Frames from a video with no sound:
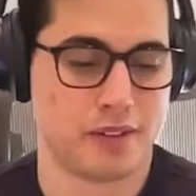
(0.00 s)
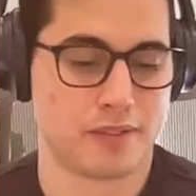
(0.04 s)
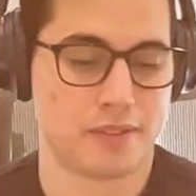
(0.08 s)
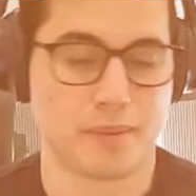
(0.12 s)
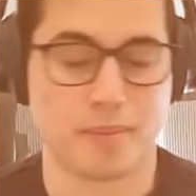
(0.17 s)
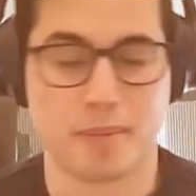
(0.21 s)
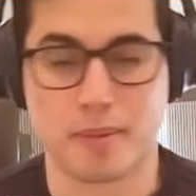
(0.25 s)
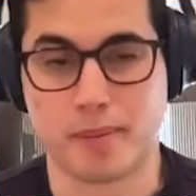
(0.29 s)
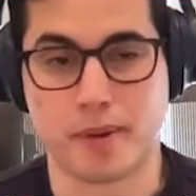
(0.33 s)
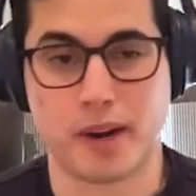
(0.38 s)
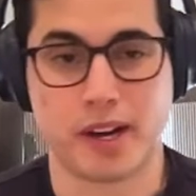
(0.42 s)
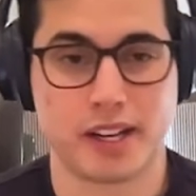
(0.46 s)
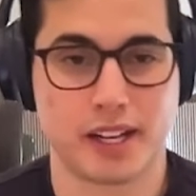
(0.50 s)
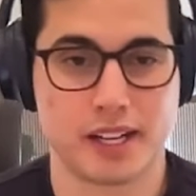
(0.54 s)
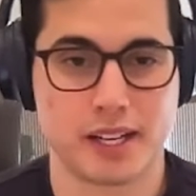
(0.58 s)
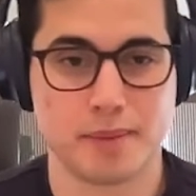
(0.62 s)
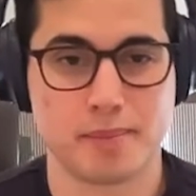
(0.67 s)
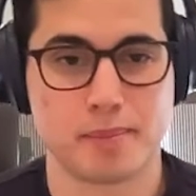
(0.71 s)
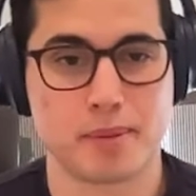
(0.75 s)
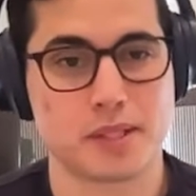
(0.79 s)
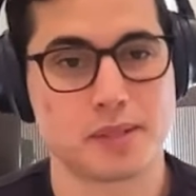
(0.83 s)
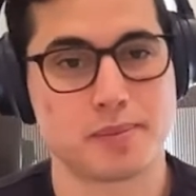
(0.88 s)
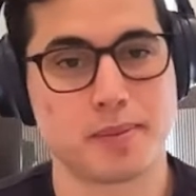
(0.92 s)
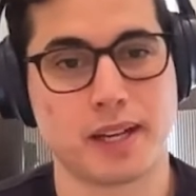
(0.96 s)
from a marketing
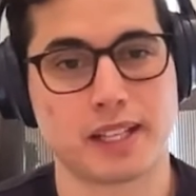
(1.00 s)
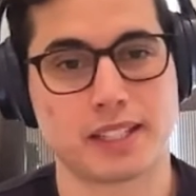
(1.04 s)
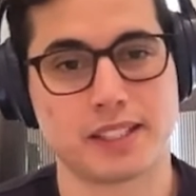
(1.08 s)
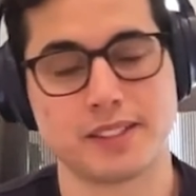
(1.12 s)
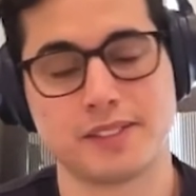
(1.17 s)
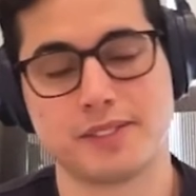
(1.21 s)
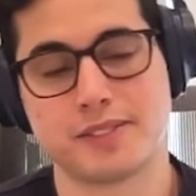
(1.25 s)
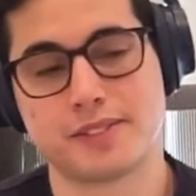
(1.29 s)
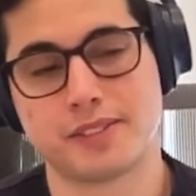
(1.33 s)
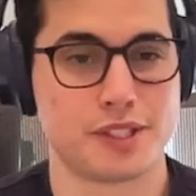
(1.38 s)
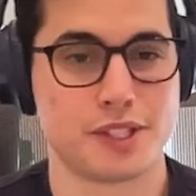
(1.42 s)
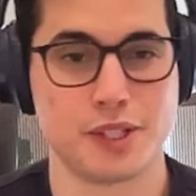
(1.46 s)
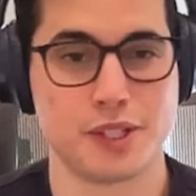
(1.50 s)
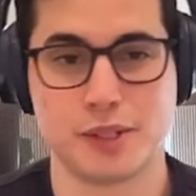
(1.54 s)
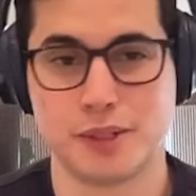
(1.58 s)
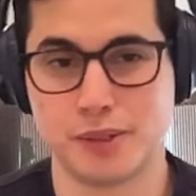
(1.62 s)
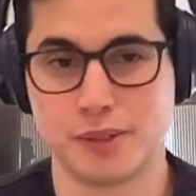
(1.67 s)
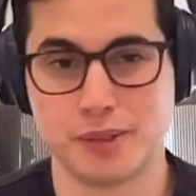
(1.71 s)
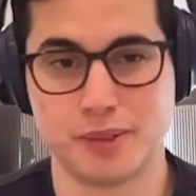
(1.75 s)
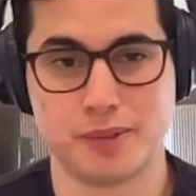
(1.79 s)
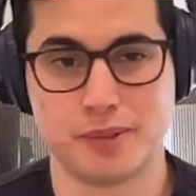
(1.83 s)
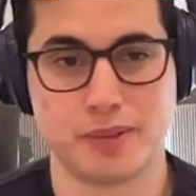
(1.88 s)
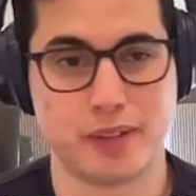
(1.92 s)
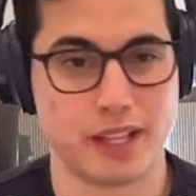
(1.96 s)
perspective,
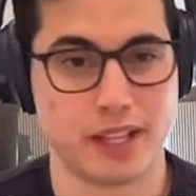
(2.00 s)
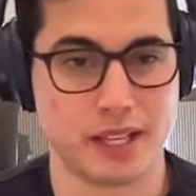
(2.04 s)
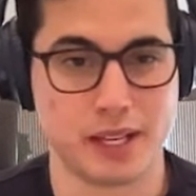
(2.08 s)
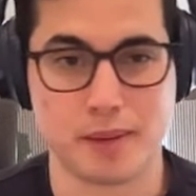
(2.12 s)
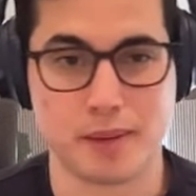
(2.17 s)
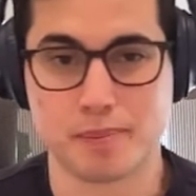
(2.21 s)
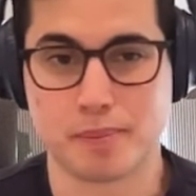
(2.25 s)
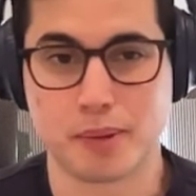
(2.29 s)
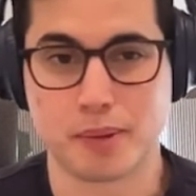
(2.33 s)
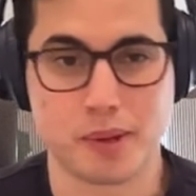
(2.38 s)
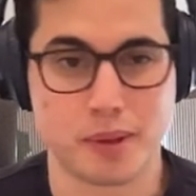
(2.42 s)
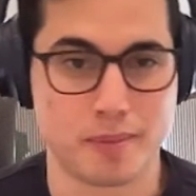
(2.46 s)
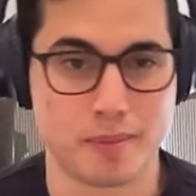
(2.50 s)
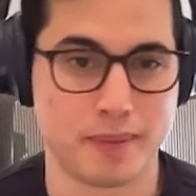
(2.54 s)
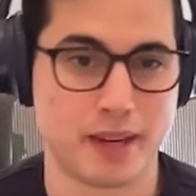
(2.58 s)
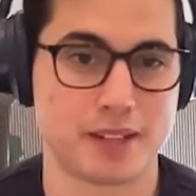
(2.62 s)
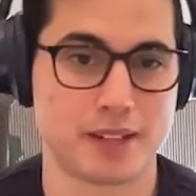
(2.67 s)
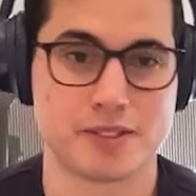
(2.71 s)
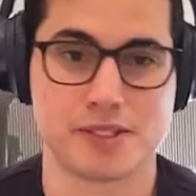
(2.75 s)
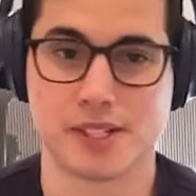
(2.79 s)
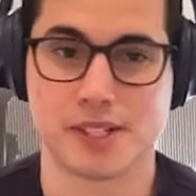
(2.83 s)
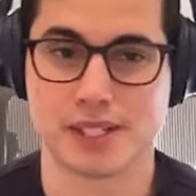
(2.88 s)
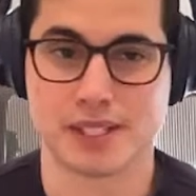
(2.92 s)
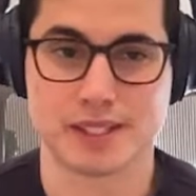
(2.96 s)
two really important
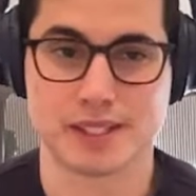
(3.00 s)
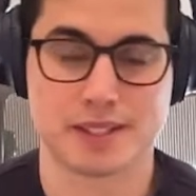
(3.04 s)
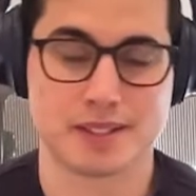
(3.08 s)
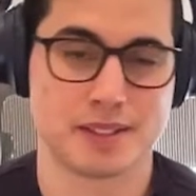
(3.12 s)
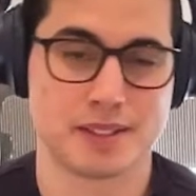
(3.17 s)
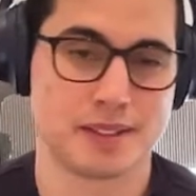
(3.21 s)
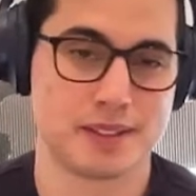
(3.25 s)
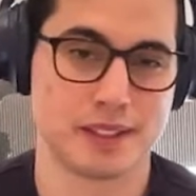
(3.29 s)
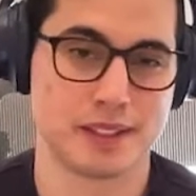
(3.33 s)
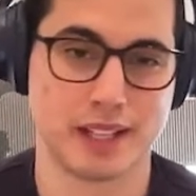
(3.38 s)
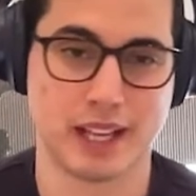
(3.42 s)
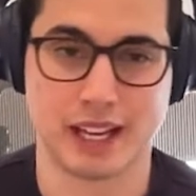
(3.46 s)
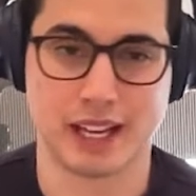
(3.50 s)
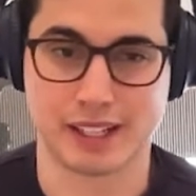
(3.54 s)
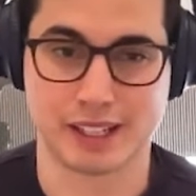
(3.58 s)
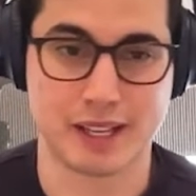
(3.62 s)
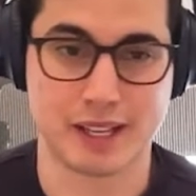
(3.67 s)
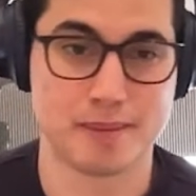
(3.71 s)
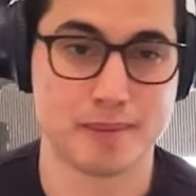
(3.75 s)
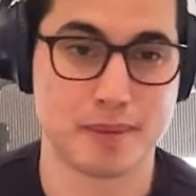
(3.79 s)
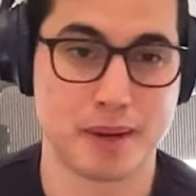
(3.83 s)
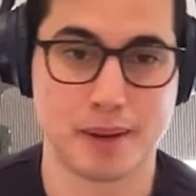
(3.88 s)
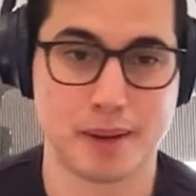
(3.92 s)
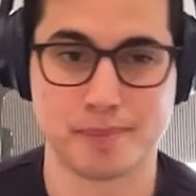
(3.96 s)
metrics that
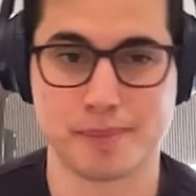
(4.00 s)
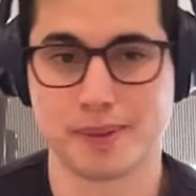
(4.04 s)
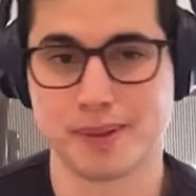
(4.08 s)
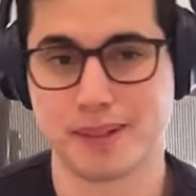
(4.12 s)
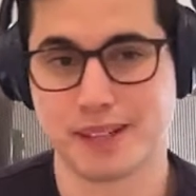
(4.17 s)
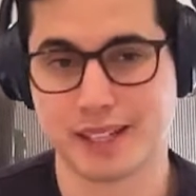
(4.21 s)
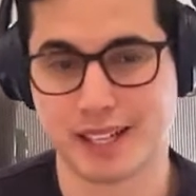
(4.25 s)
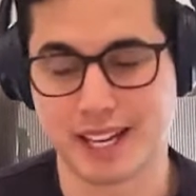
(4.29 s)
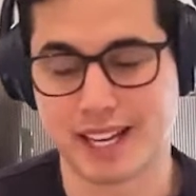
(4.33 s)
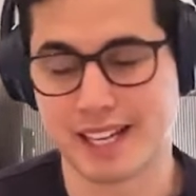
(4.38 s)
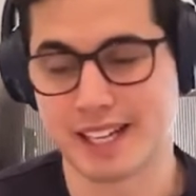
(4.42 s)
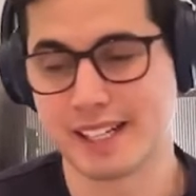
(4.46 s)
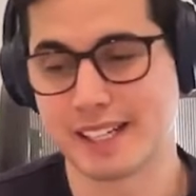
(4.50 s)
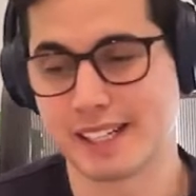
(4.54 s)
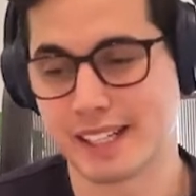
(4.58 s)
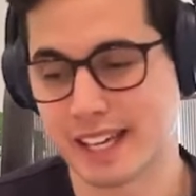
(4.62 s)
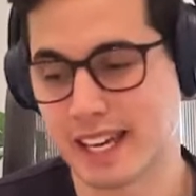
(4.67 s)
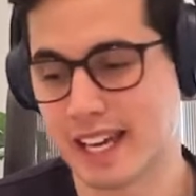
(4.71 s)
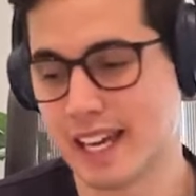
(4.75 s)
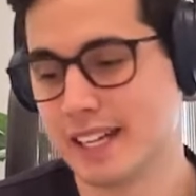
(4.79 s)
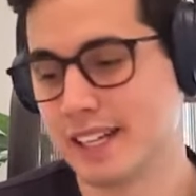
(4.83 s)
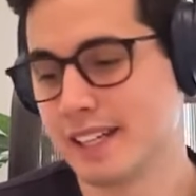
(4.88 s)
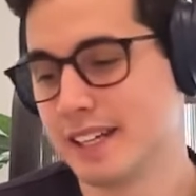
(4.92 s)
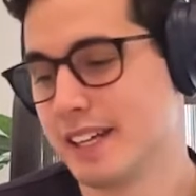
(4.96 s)
come up again and
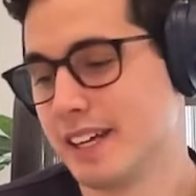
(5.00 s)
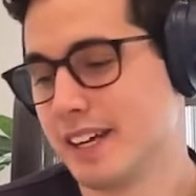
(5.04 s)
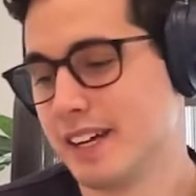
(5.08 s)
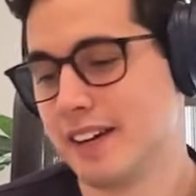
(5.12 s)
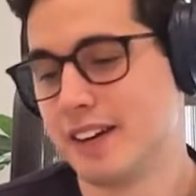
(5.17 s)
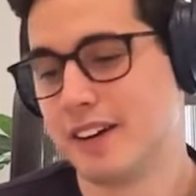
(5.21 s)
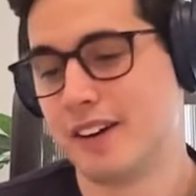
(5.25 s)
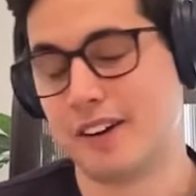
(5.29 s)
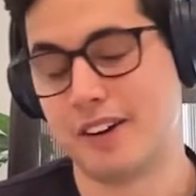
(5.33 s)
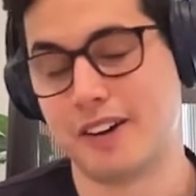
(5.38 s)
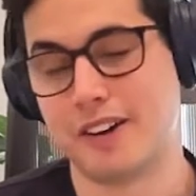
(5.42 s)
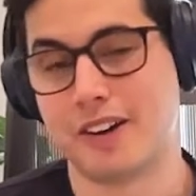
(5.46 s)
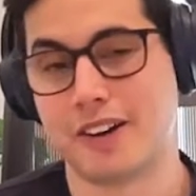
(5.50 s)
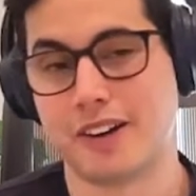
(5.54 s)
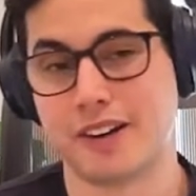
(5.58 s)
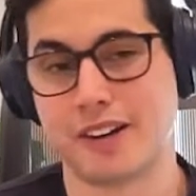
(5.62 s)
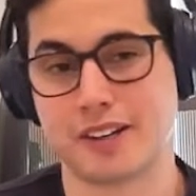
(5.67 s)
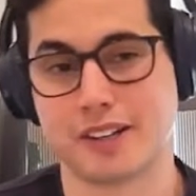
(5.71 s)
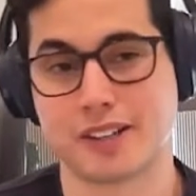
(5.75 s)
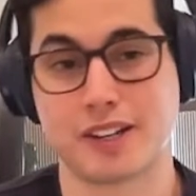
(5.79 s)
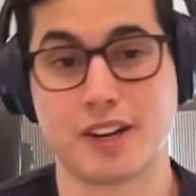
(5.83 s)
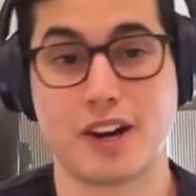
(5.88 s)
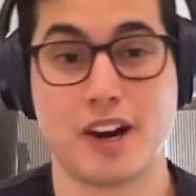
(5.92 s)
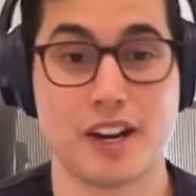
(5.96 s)
again are
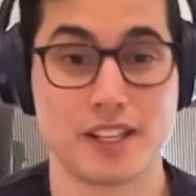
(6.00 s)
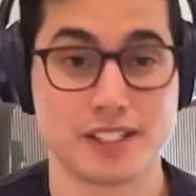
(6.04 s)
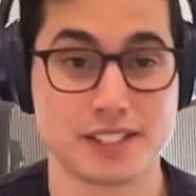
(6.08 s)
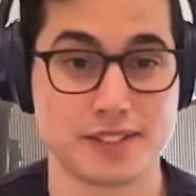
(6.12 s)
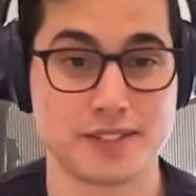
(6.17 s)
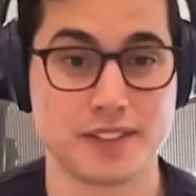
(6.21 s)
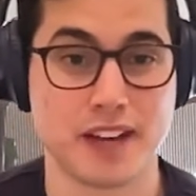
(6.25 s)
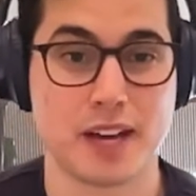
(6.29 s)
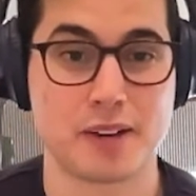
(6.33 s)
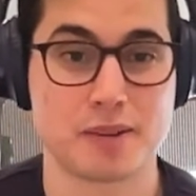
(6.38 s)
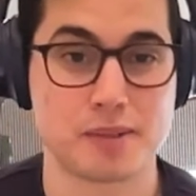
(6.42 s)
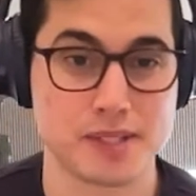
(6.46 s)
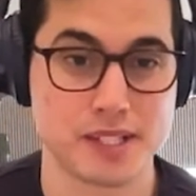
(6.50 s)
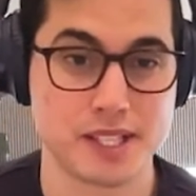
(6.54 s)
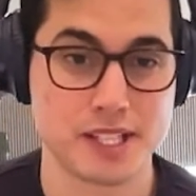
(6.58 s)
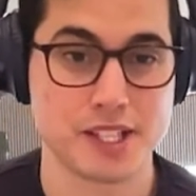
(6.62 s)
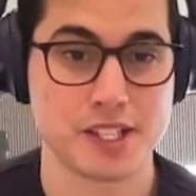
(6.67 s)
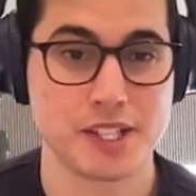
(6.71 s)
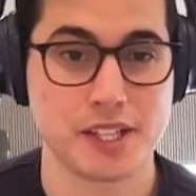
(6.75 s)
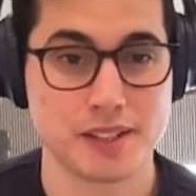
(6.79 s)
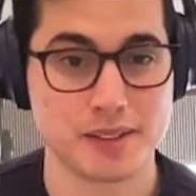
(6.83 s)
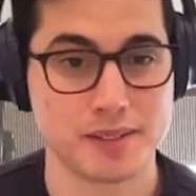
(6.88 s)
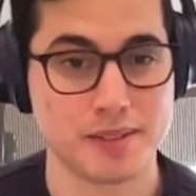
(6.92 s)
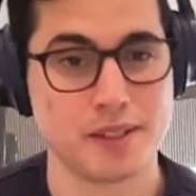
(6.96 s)
cost of
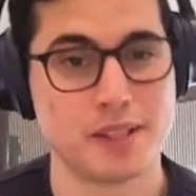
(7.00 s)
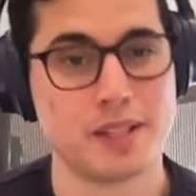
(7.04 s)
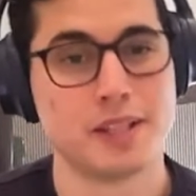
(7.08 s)
acquisition,